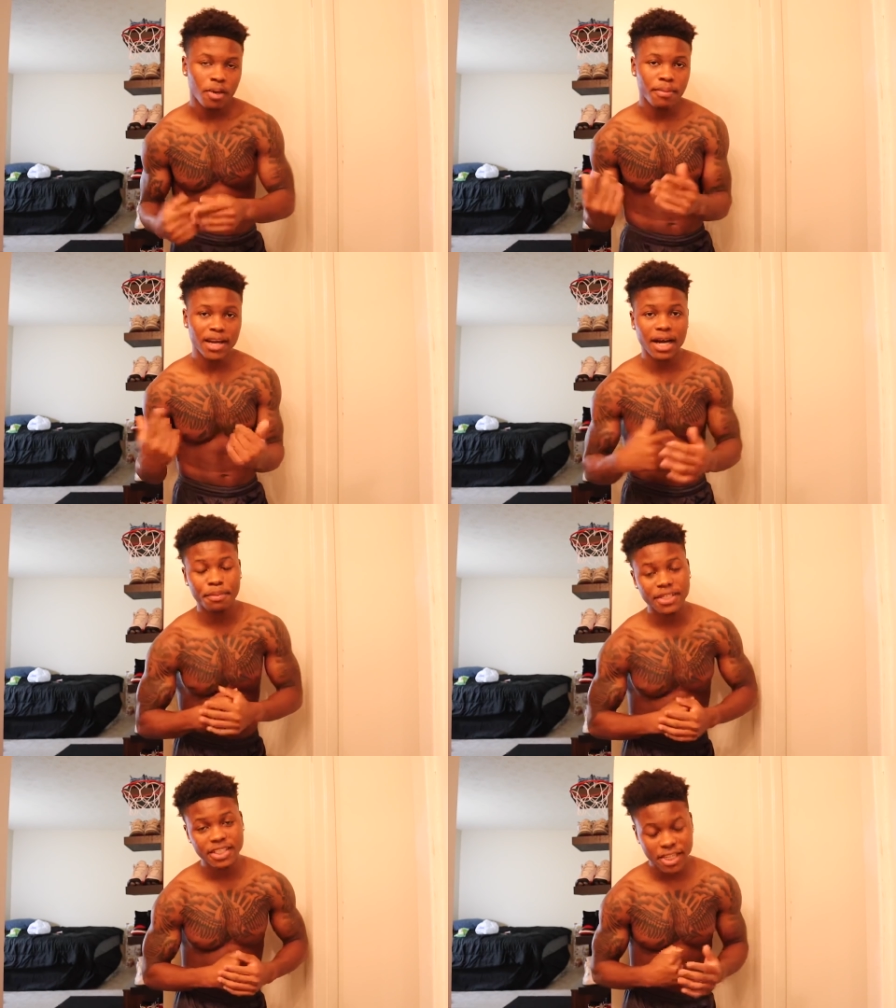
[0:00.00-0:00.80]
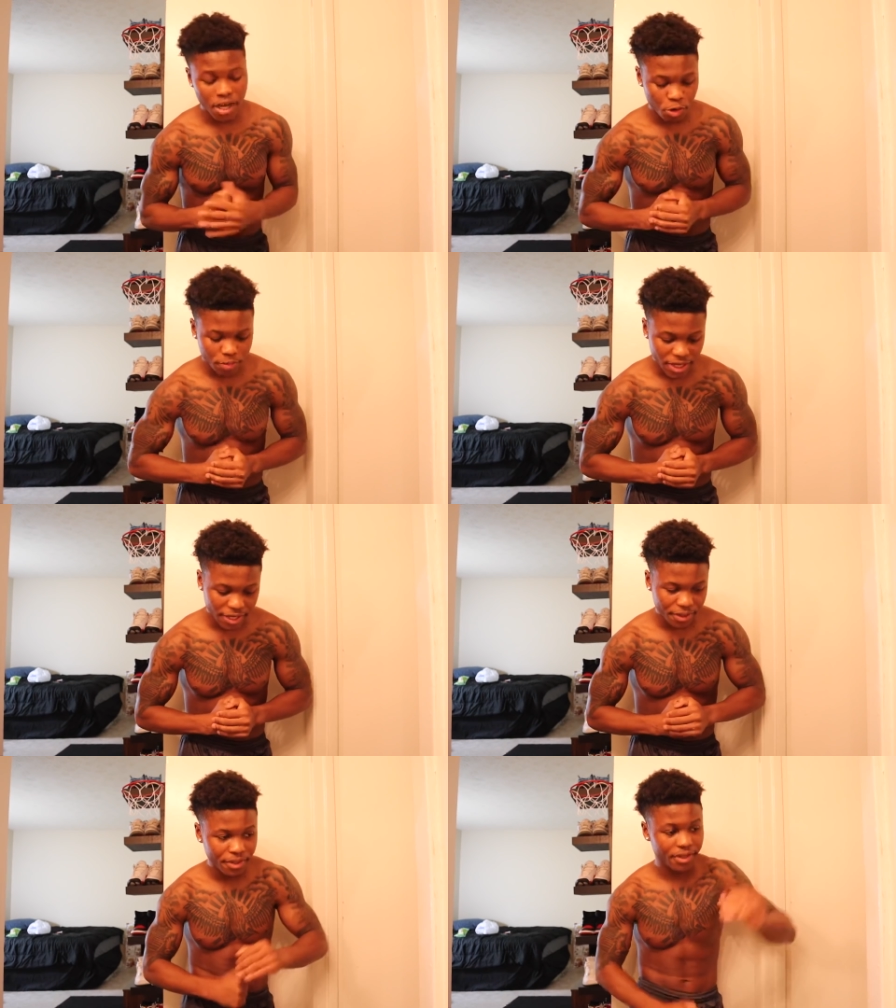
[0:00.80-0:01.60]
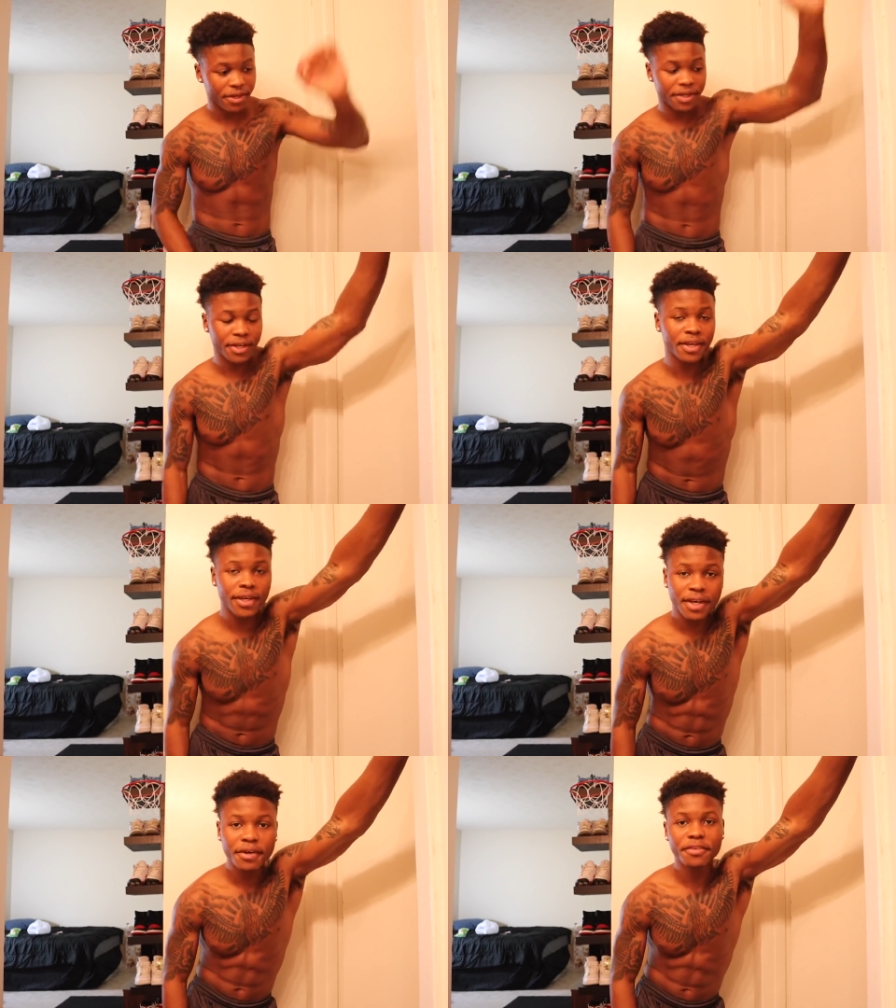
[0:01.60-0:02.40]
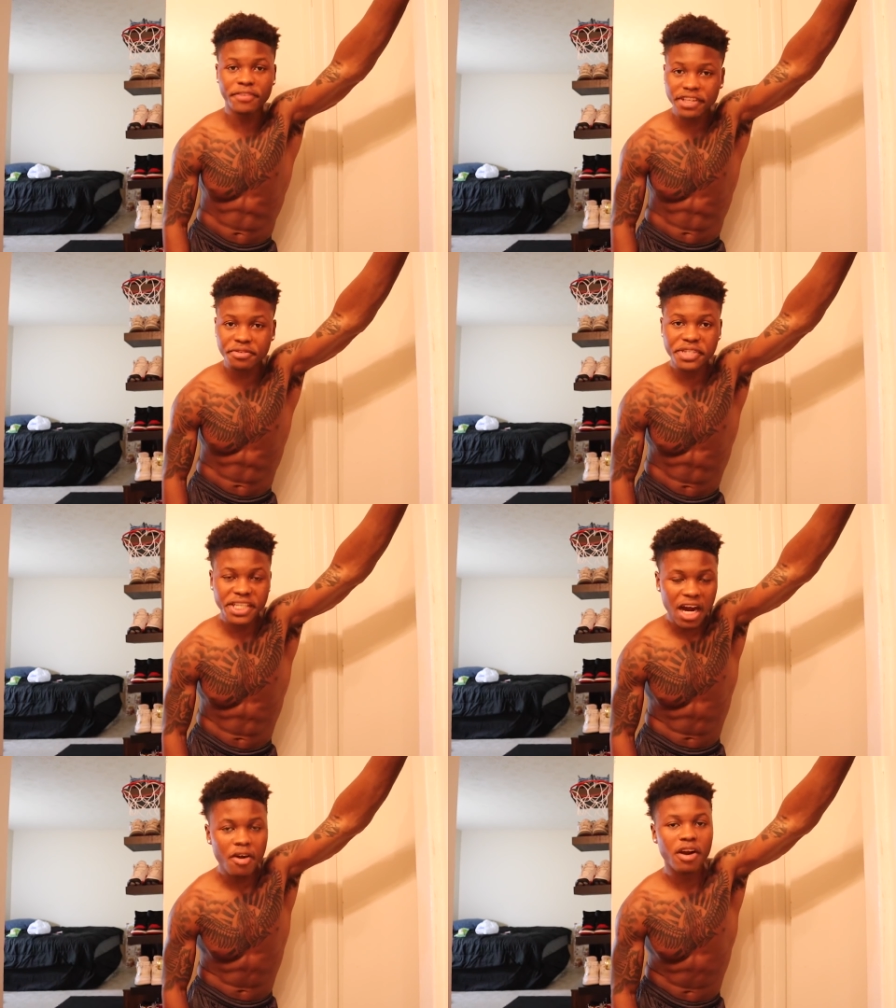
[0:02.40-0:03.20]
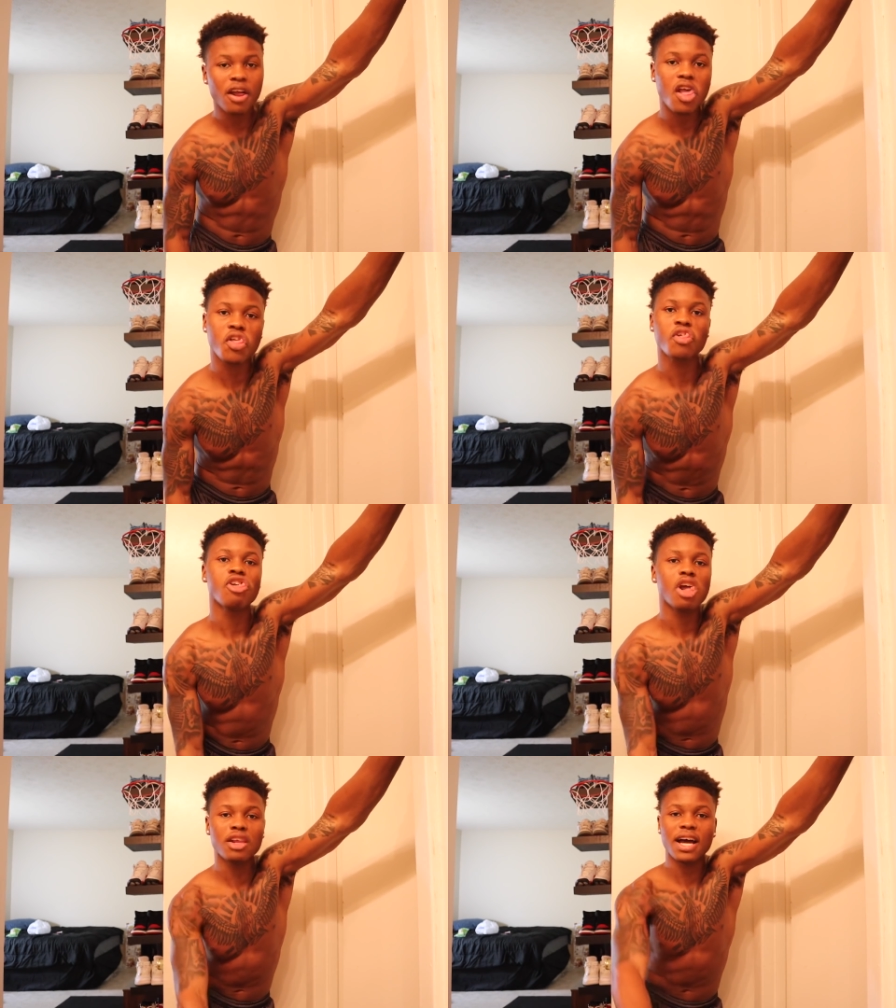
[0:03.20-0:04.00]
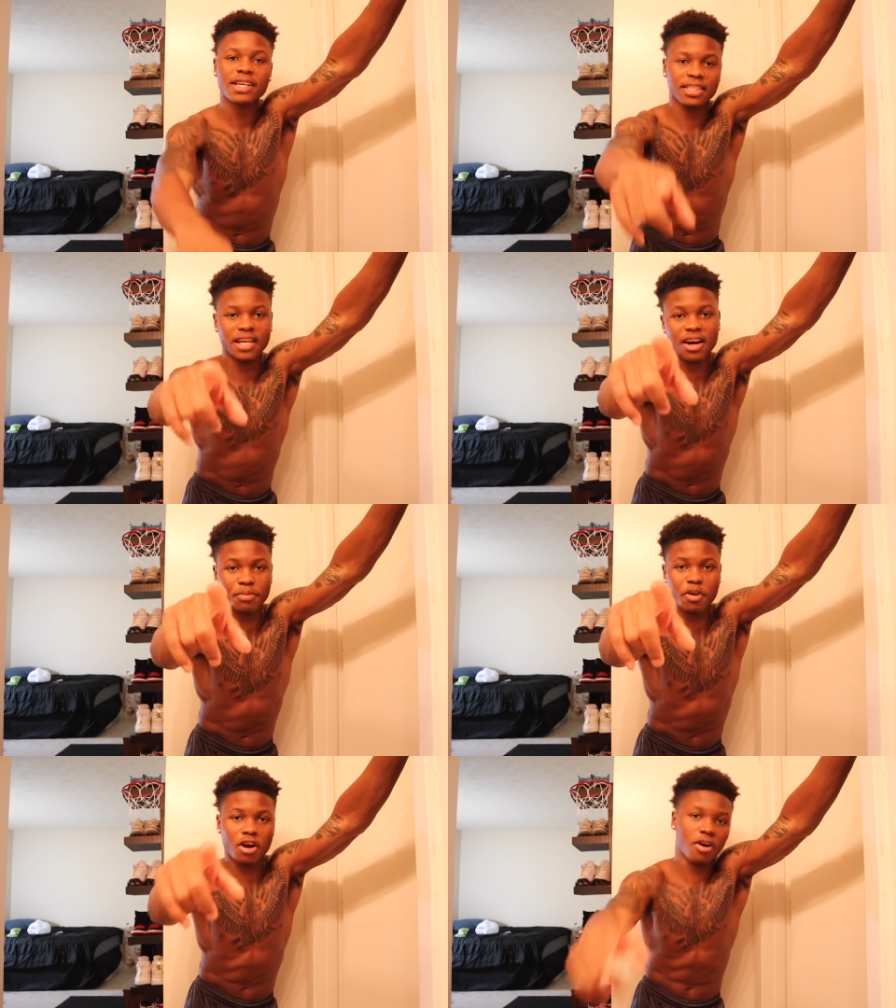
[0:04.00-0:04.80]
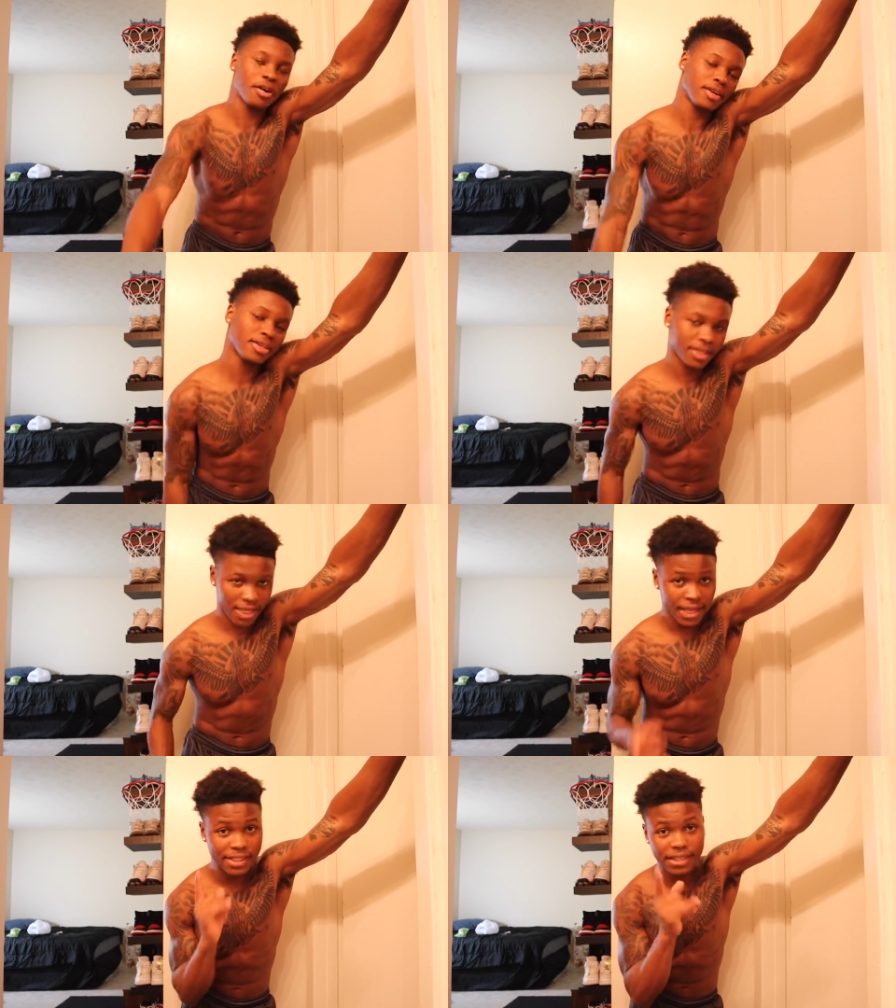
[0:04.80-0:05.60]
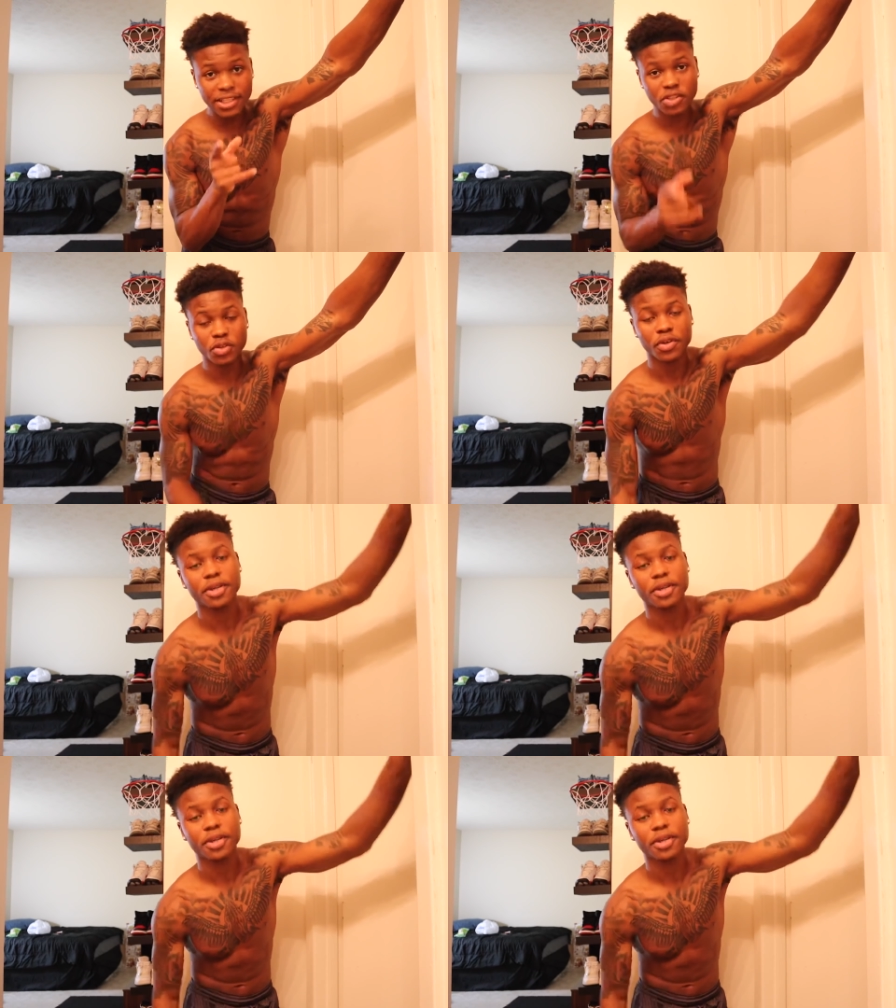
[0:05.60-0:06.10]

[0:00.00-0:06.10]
about to hop in the shower, man. Victory shower, and I'll see y'all tomorrow. Stay tuned.